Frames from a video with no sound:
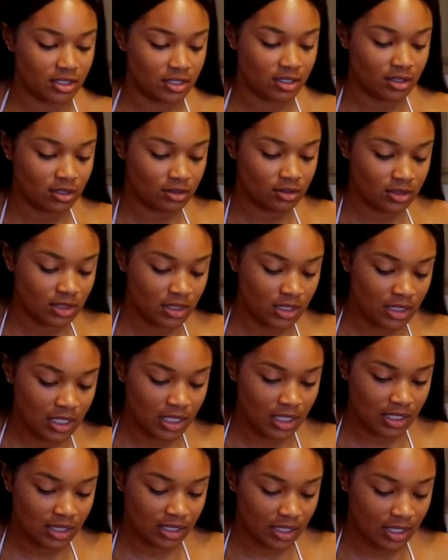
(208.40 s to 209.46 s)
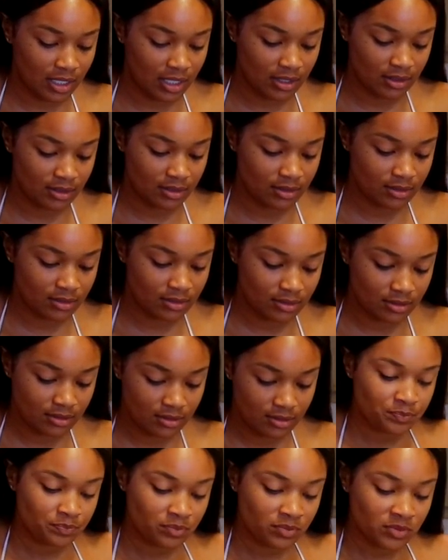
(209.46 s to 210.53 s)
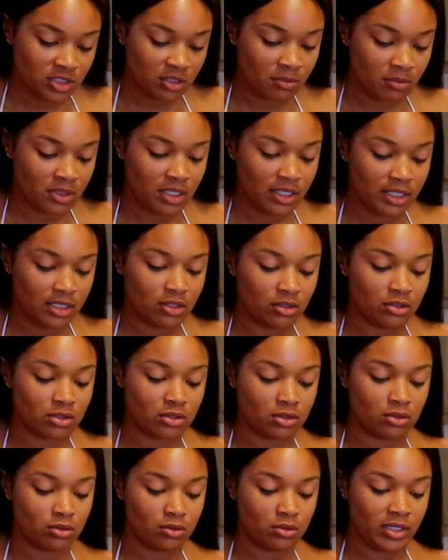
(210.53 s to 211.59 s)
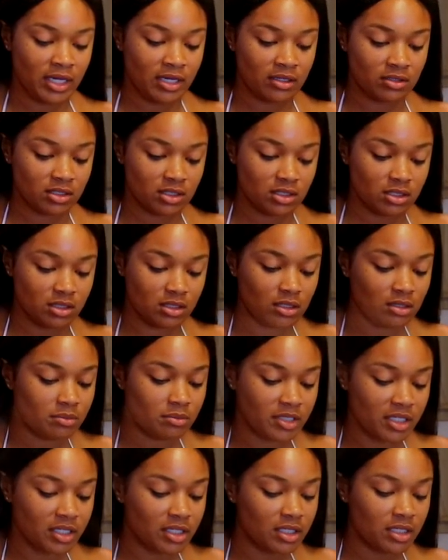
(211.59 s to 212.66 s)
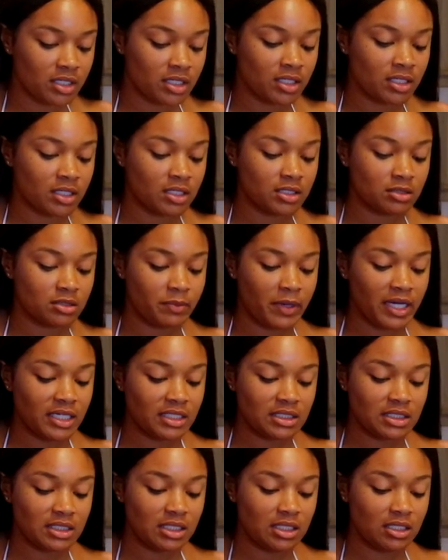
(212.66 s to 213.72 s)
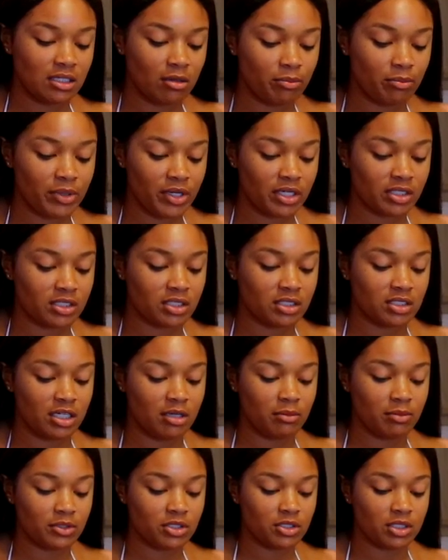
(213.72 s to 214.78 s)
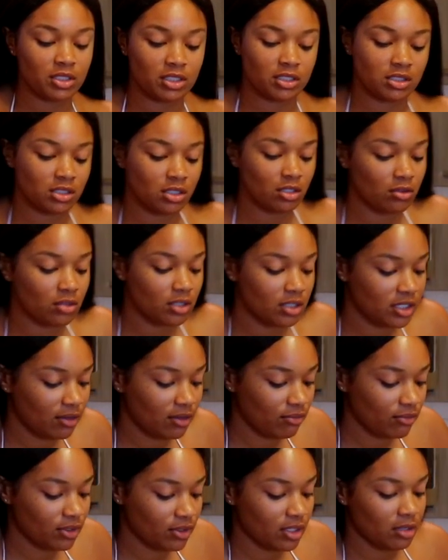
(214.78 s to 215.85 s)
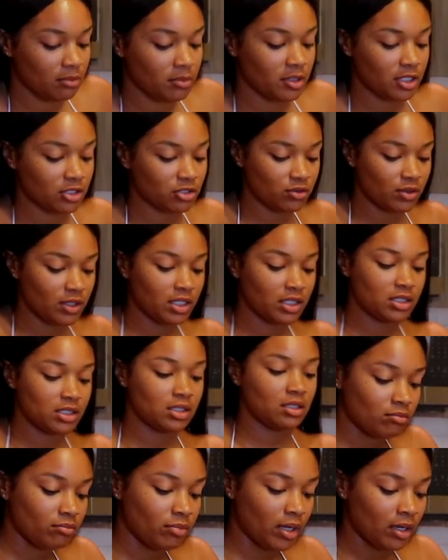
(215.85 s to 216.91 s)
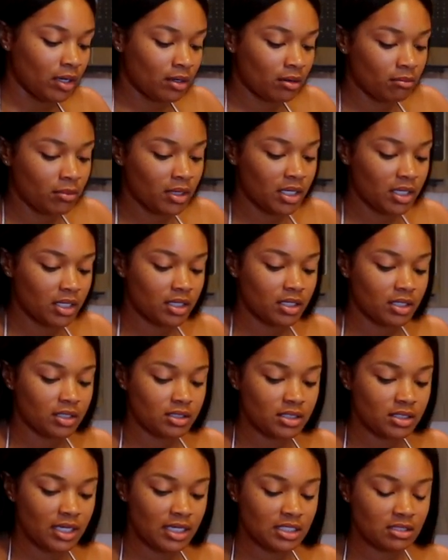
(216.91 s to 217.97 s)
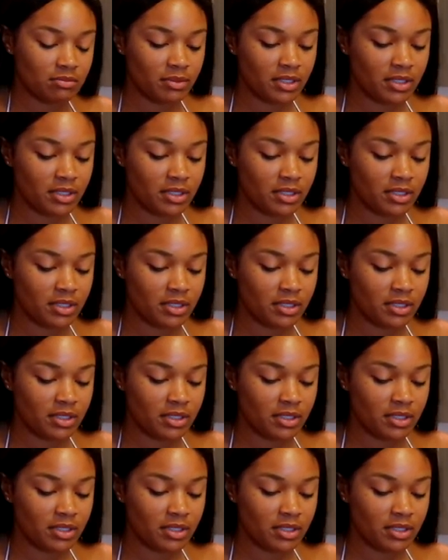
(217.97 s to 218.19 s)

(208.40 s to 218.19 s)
here goes nothing. I'm gonna let those cool down just a little bit because spicy compared to temperature is totally different. I'm not trying to burn my taste